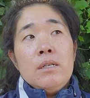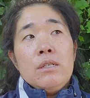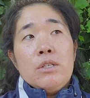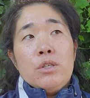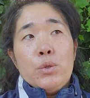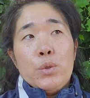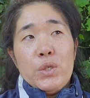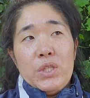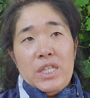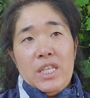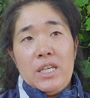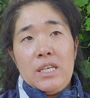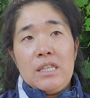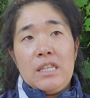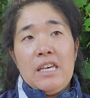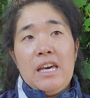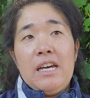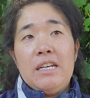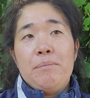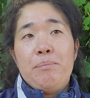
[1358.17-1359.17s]
You would think
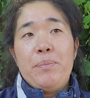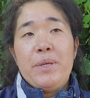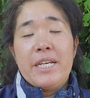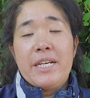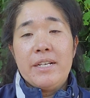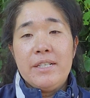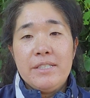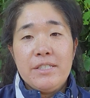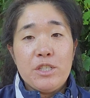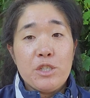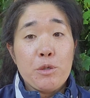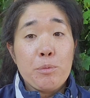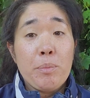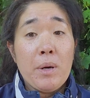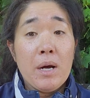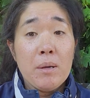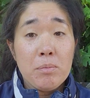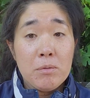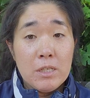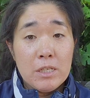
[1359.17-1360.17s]
that because they're
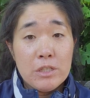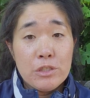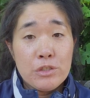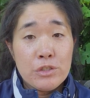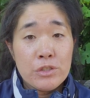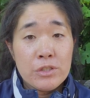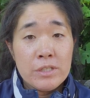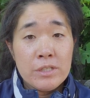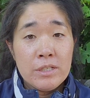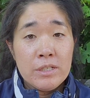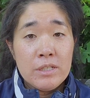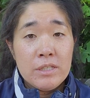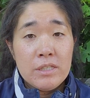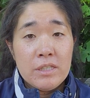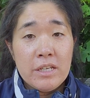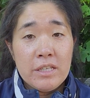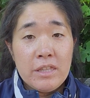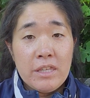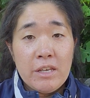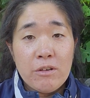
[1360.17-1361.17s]
published,
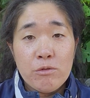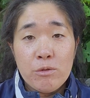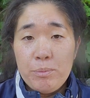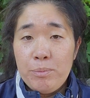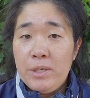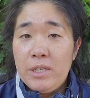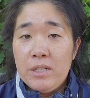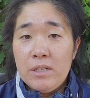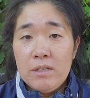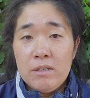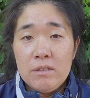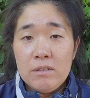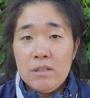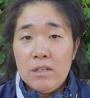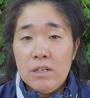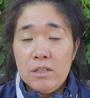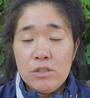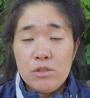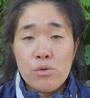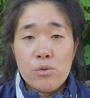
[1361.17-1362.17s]
that they would be a
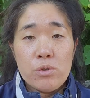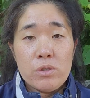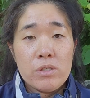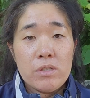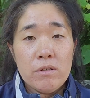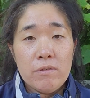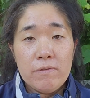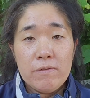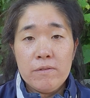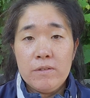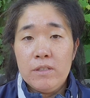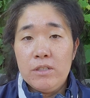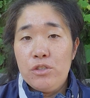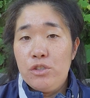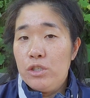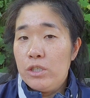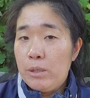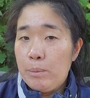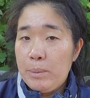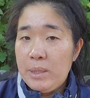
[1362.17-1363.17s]
source of
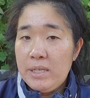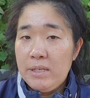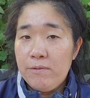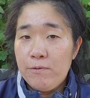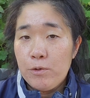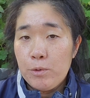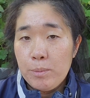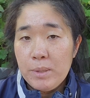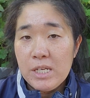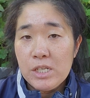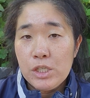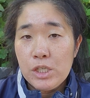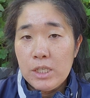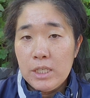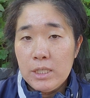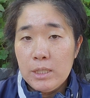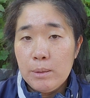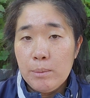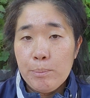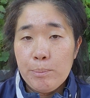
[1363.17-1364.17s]
legitimate
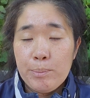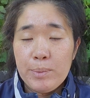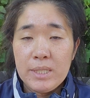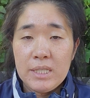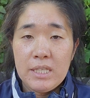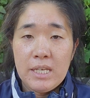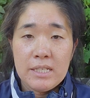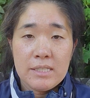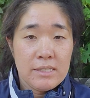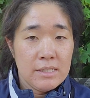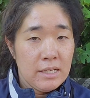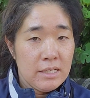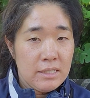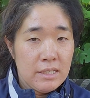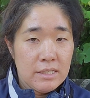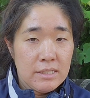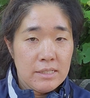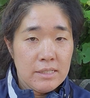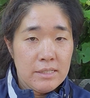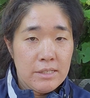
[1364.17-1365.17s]
information, but that's not
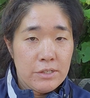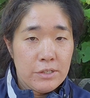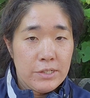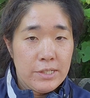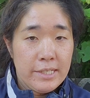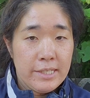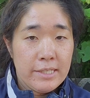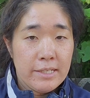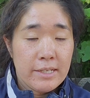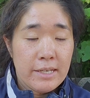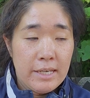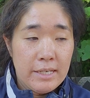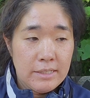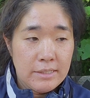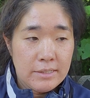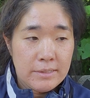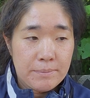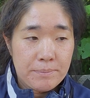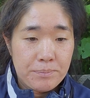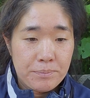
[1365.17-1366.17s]
necessarily the
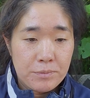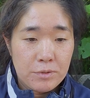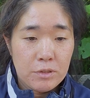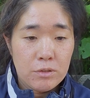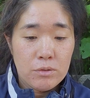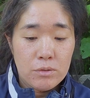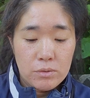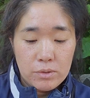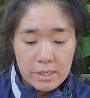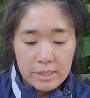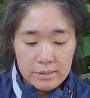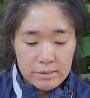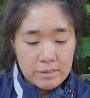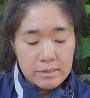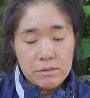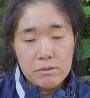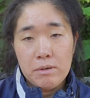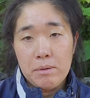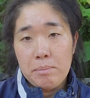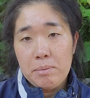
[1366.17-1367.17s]
case. You can
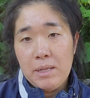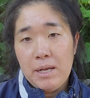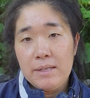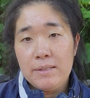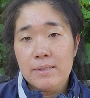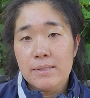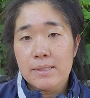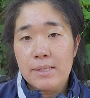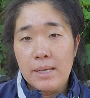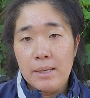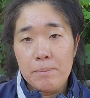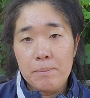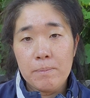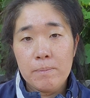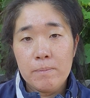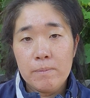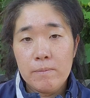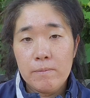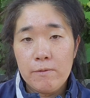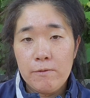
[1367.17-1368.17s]
still apply the same
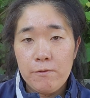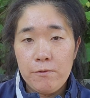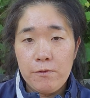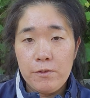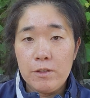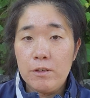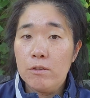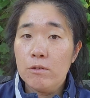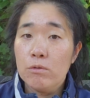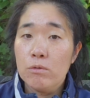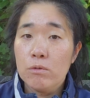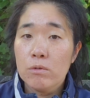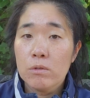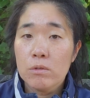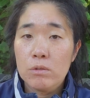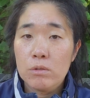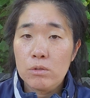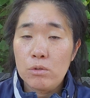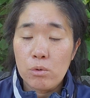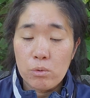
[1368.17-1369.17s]
view
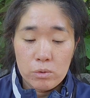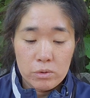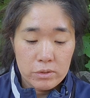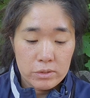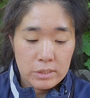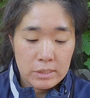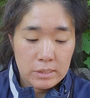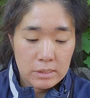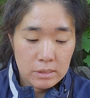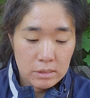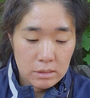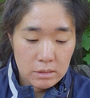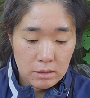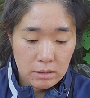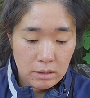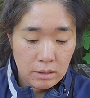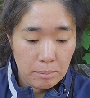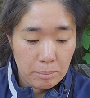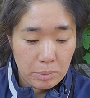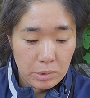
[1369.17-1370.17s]
towards
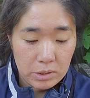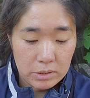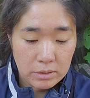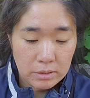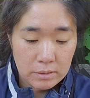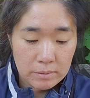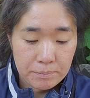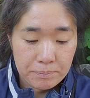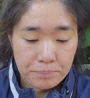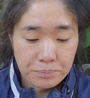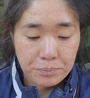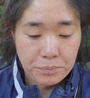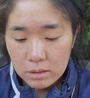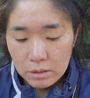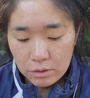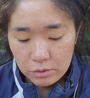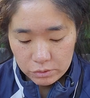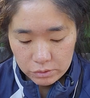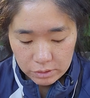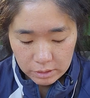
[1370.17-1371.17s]
the books.
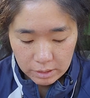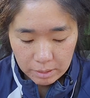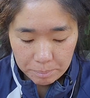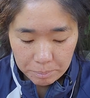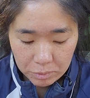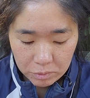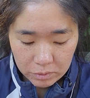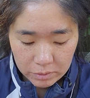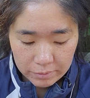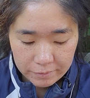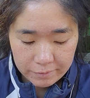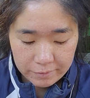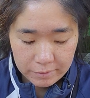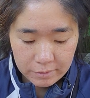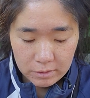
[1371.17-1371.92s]
There's a couple of